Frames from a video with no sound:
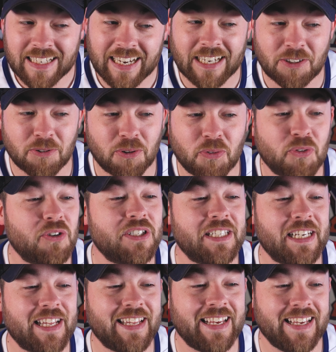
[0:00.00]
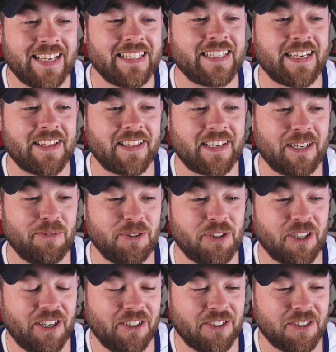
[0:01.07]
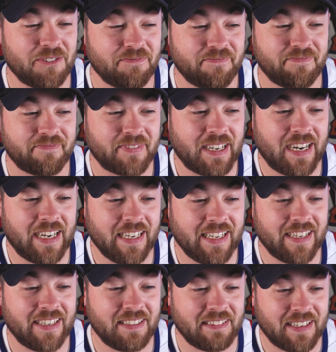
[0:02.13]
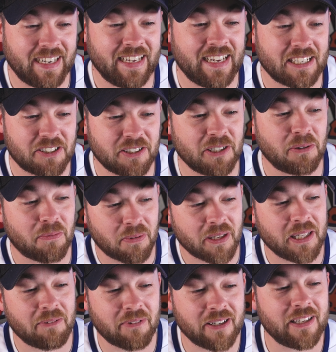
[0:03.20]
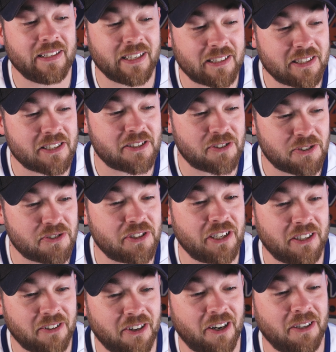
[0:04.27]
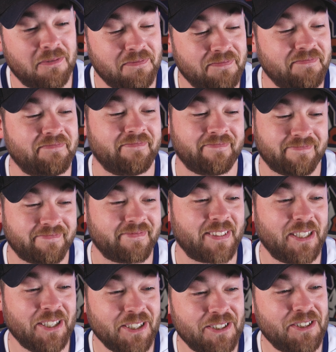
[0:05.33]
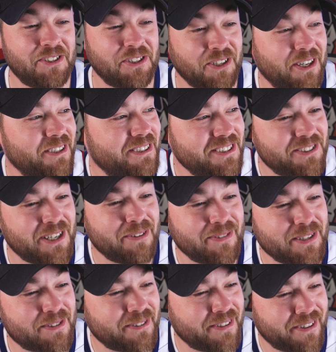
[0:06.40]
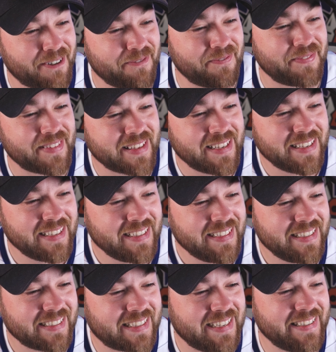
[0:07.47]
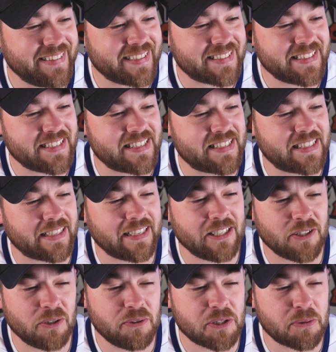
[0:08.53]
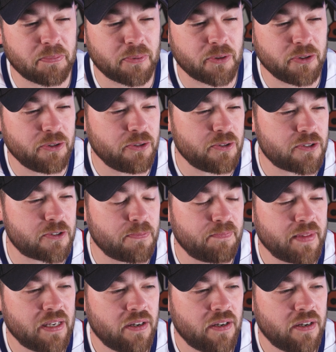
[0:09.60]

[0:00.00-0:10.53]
I don't know if there is anything I would change. I actually really, really like this jersey a lot. Good job on this one, Aaron. Okay, next is St. Louis Blues.